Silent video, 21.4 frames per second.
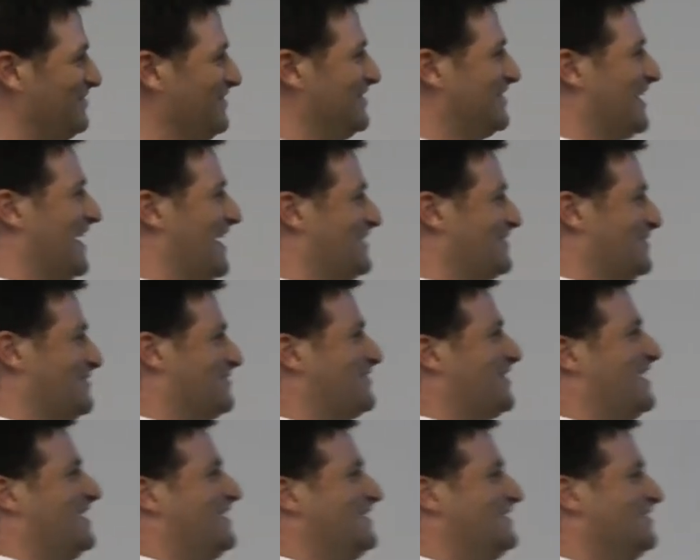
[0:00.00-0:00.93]
of you guys will
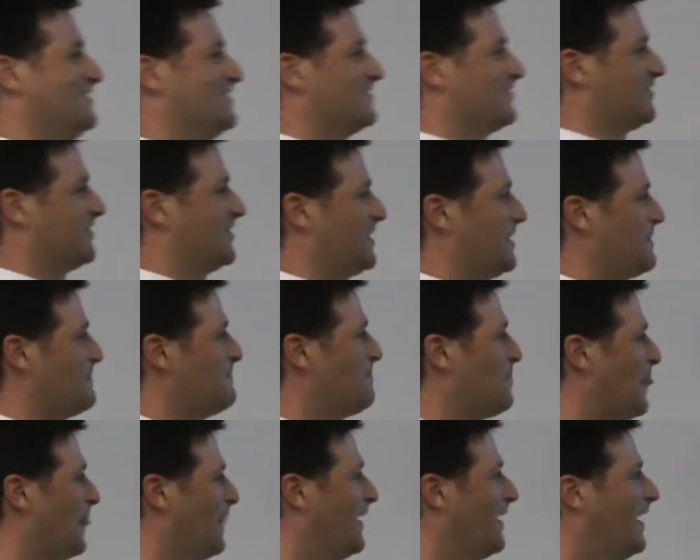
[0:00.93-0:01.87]
find a use for it,
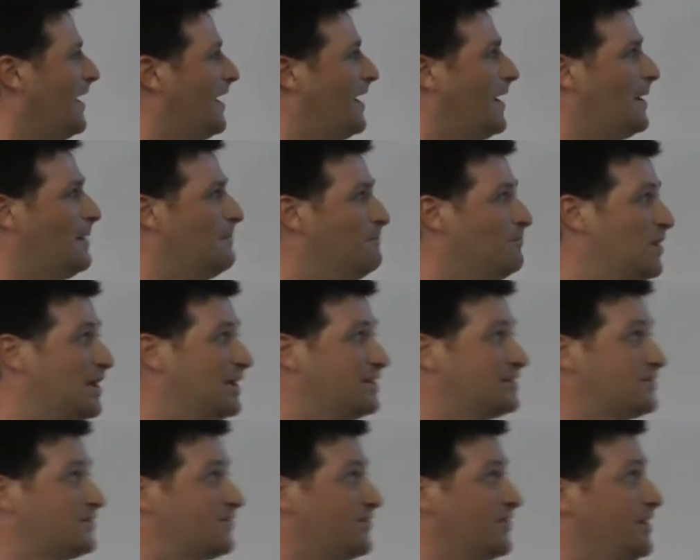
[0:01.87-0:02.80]
but
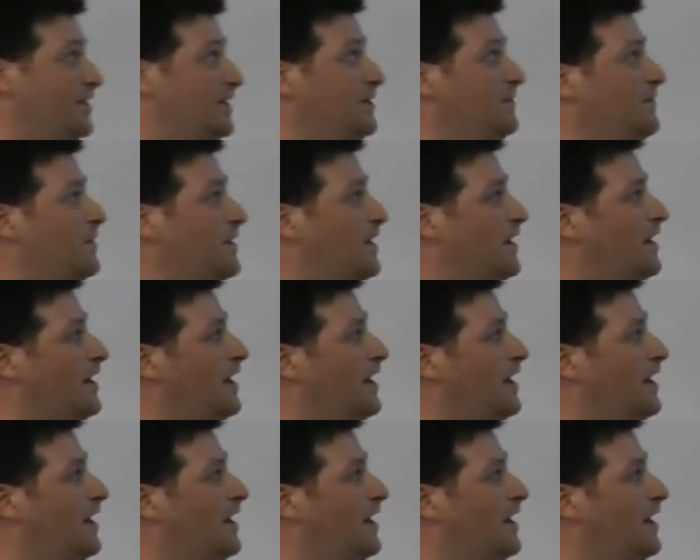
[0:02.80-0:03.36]
it's free.